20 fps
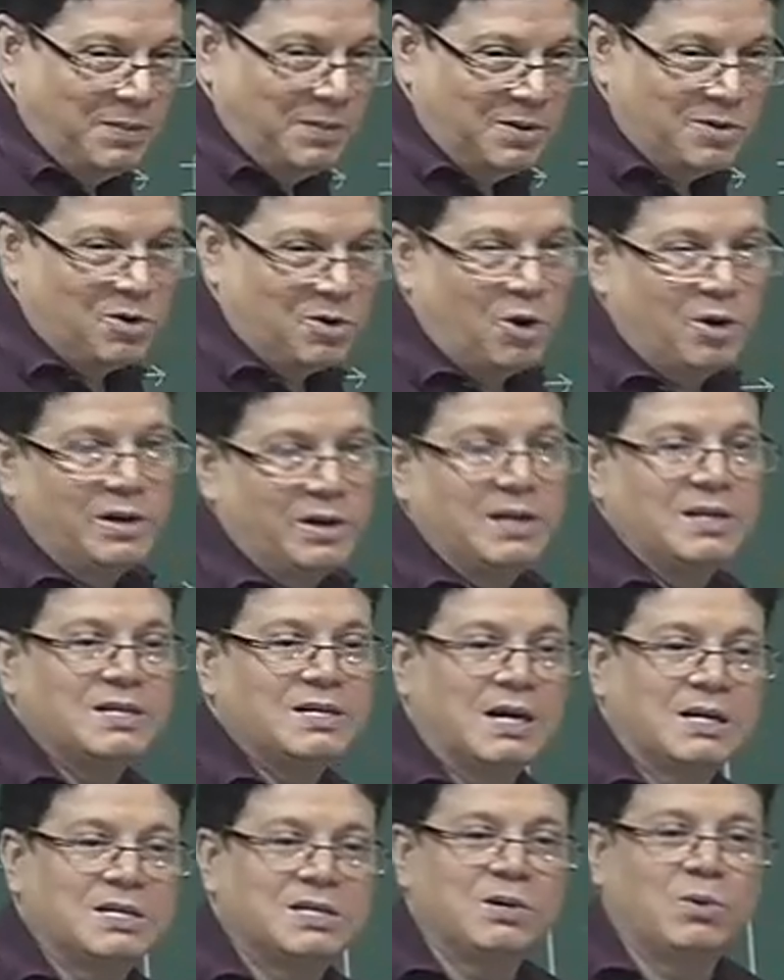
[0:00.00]
drawn in
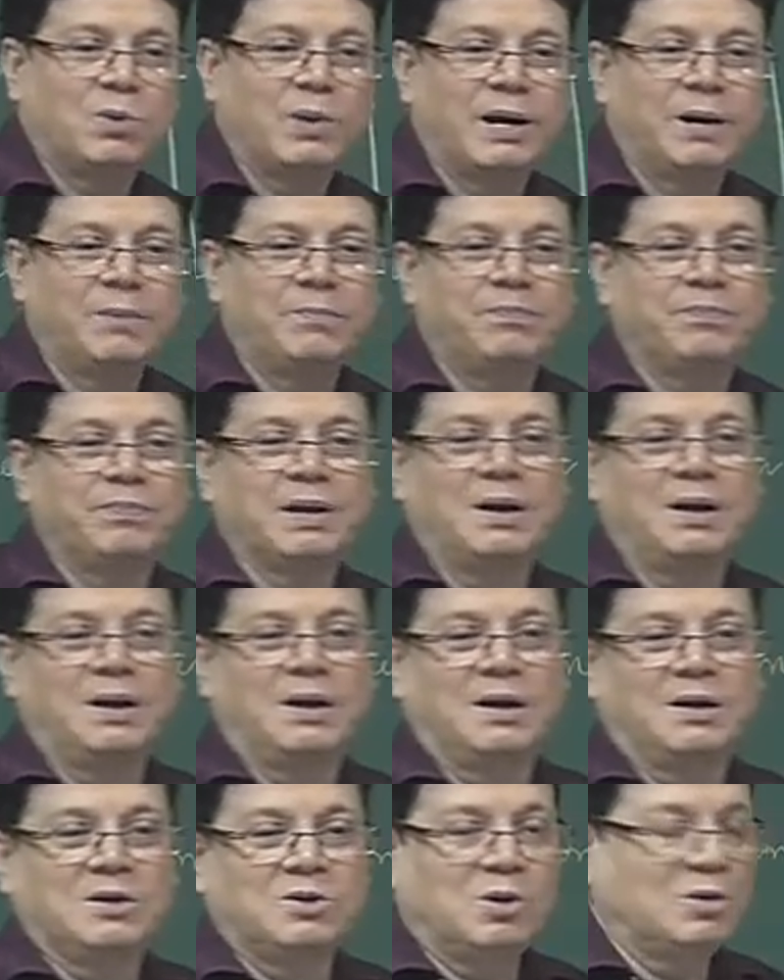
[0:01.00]
such a way.
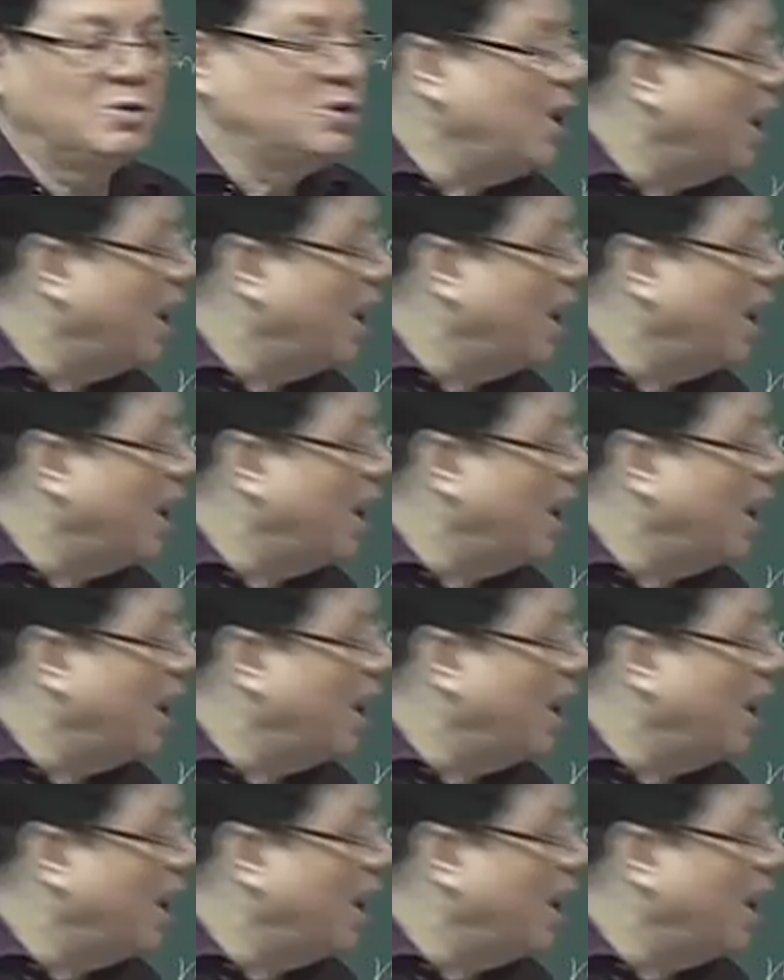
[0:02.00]
So,